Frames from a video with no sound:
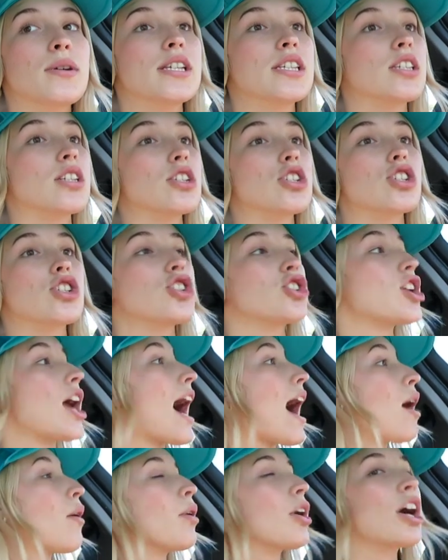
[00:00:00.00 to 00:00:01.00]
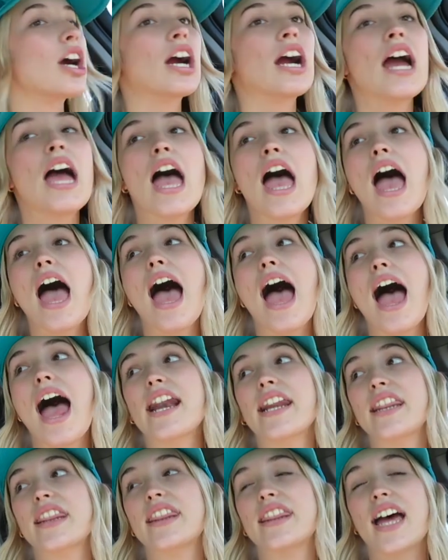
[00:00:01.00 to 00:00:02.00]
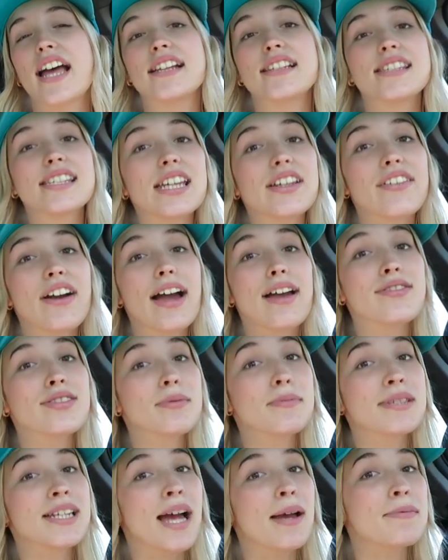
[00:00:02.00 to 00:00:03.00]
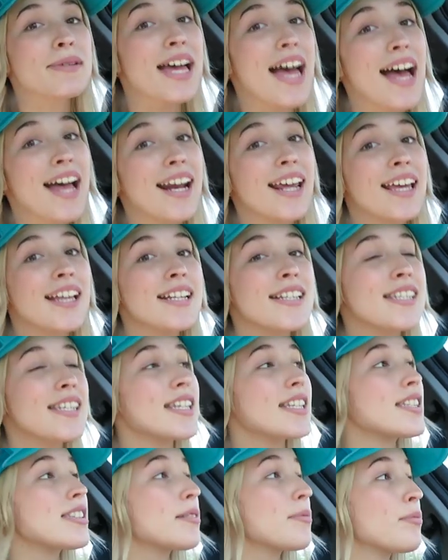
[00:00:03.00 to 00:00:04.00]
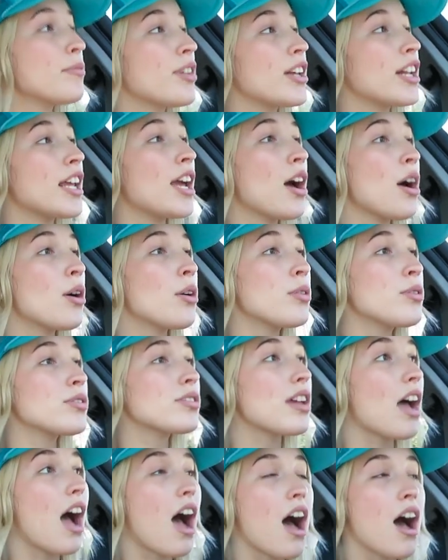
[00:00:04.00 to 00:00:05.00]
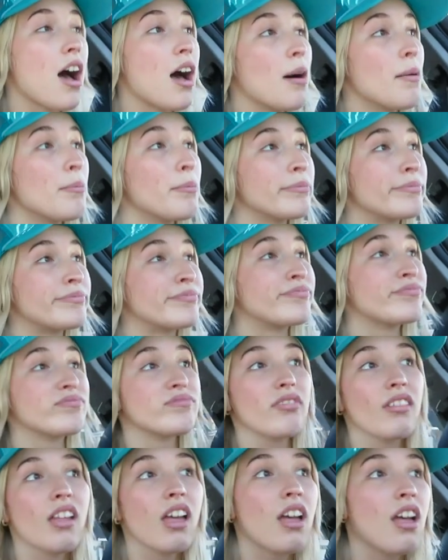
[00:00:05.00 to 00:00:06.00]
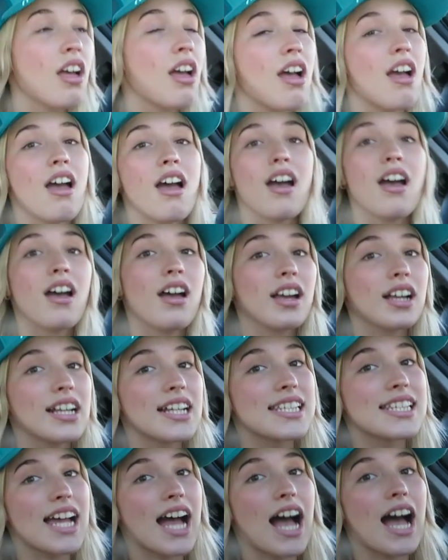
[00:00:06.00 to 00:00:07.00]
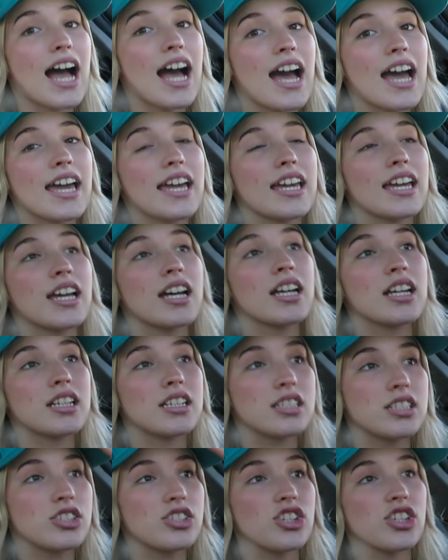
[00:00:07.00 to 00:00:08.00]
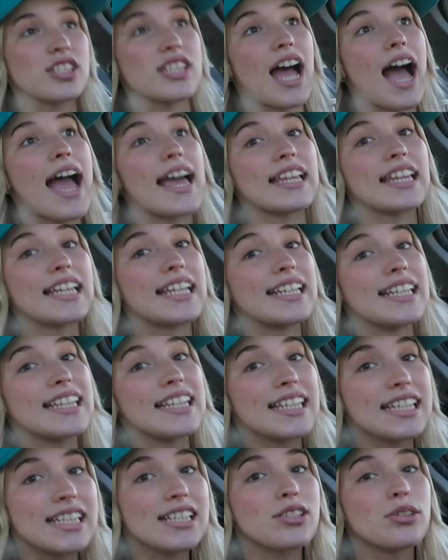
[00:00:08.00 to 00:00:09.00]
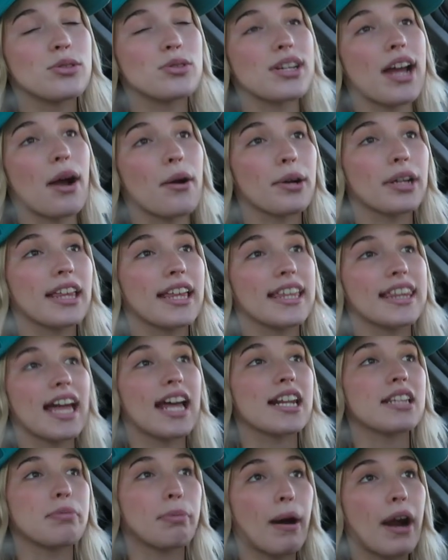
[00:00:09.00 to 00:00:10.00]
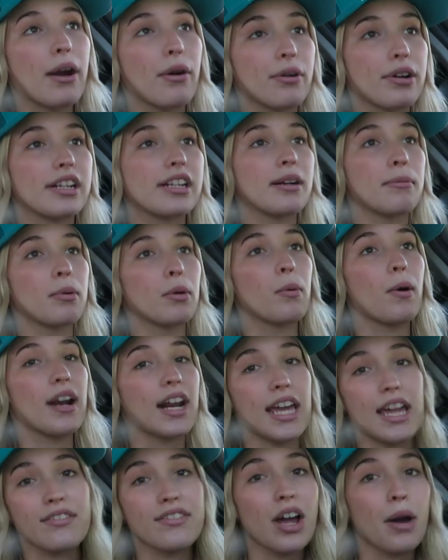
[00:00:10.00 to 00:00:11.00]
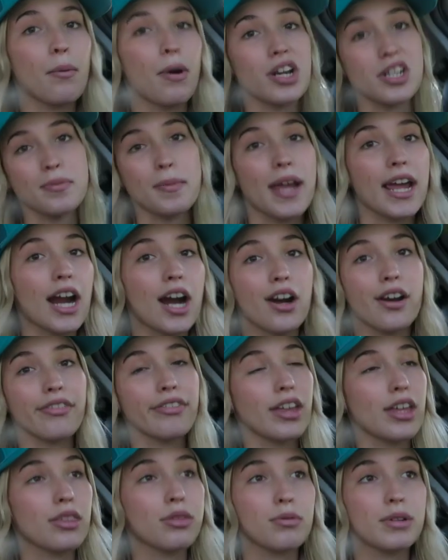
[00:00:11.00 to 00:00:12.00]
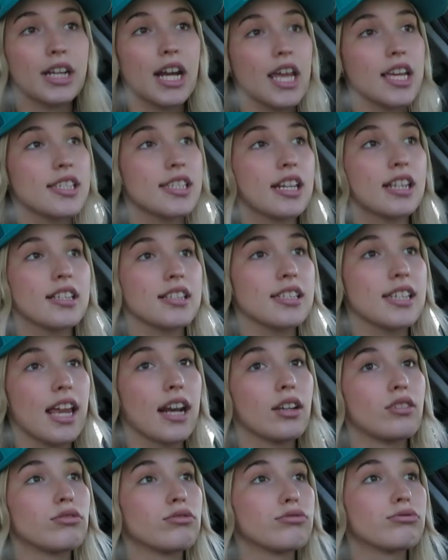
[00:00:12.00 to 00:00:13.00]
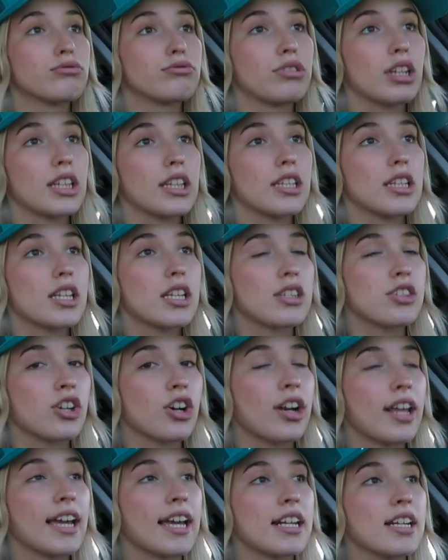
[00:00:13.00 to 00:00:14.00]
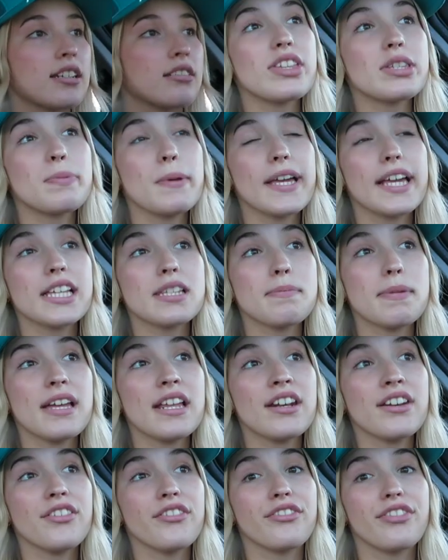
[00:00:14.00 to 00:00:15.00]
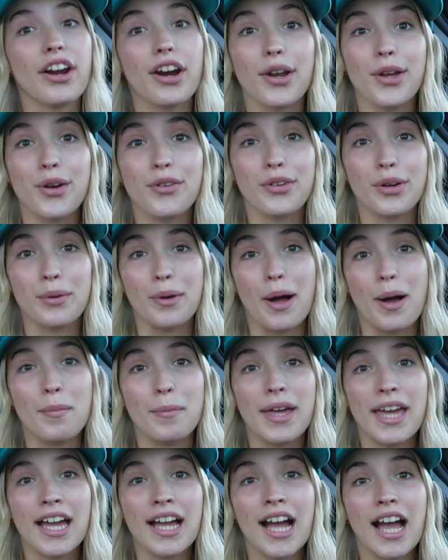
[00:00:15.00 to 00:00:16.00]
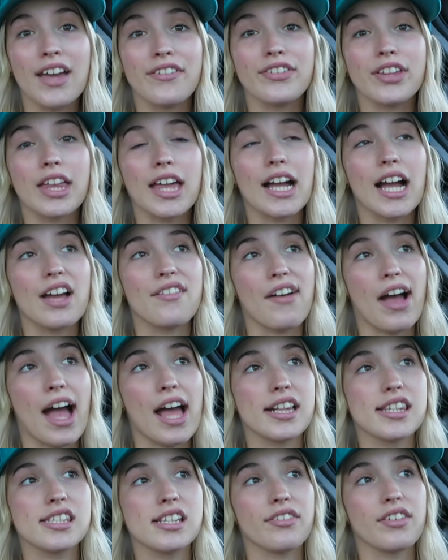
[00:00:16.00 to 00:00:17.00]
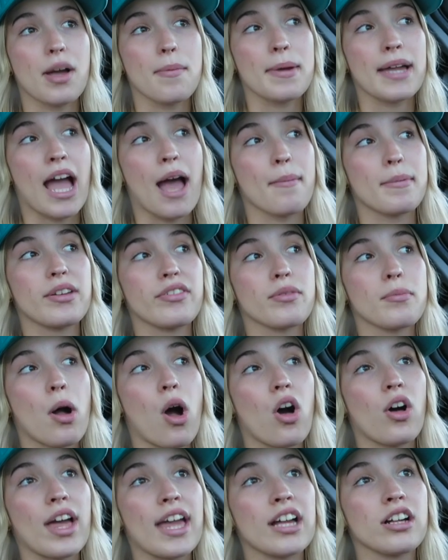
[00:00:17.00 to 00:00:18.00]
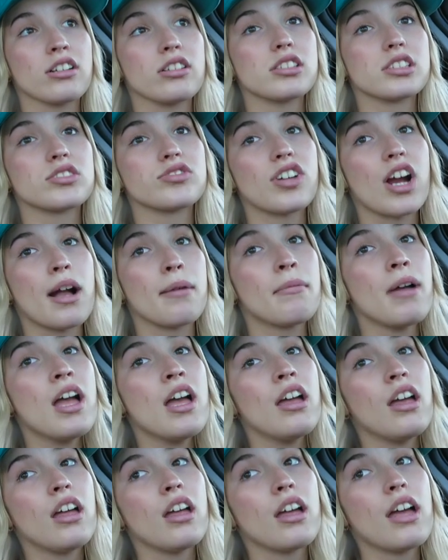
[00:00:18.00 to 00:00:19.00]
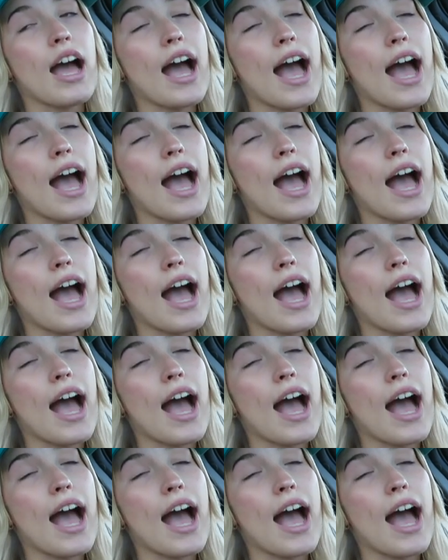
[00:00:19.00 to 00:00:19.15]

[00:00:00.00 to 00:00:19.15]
is shower and then see if I have some time to edit some videos. Um, Cause I just, I like need to shower. Like that is priority number one. I have not washed my hair in like three days and it's getting really concerning. And this week has been very overwhelming. I feel like I've had stuff coming at me from all angles, from